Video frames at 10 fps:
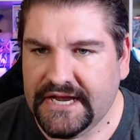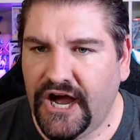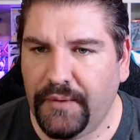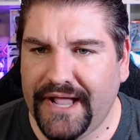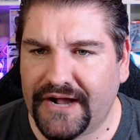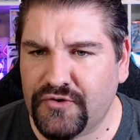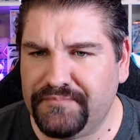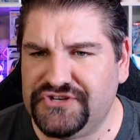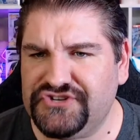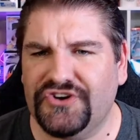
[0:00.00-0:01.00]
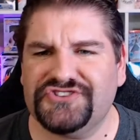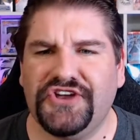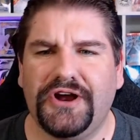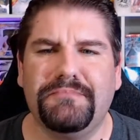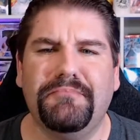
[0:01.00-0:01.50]
Uh, we got Grumpy
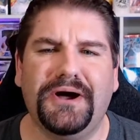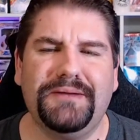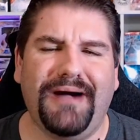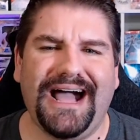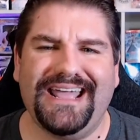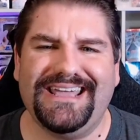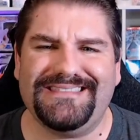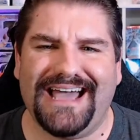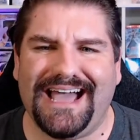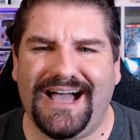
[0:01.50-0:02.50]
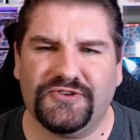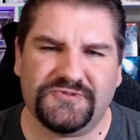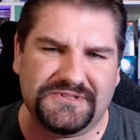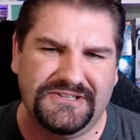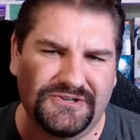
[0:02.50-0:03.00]
Charizard, Mud Pie in the house
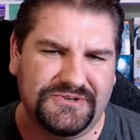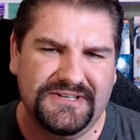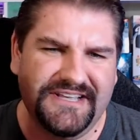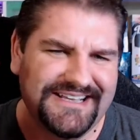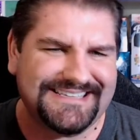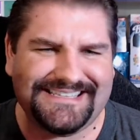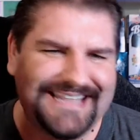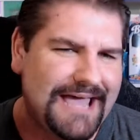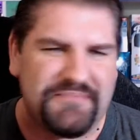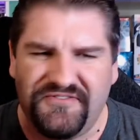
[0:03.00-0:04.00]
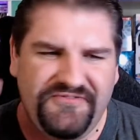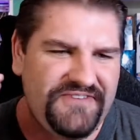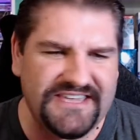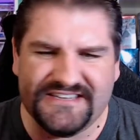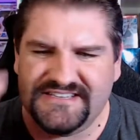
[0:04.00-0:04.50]
with the little snappy
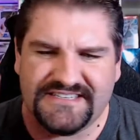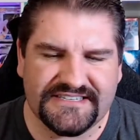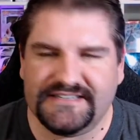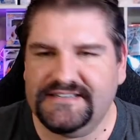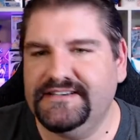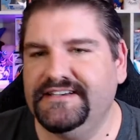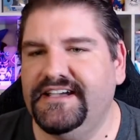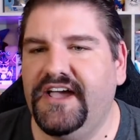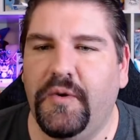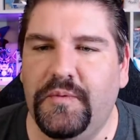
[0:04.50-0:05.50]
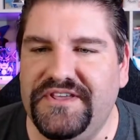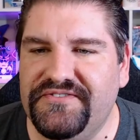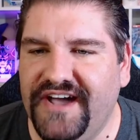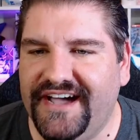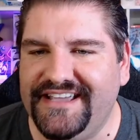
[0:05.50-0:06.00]
fingers. We've
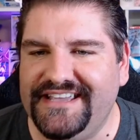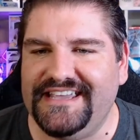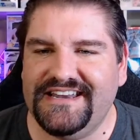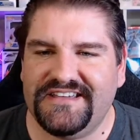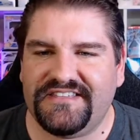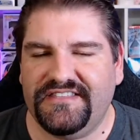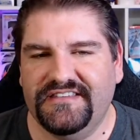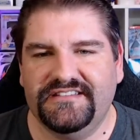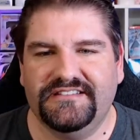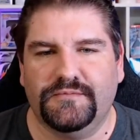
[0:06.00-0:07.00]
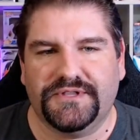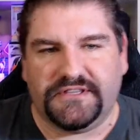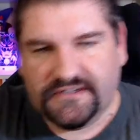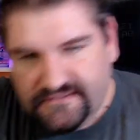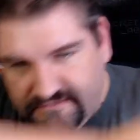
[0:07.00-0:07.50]
got Edith with the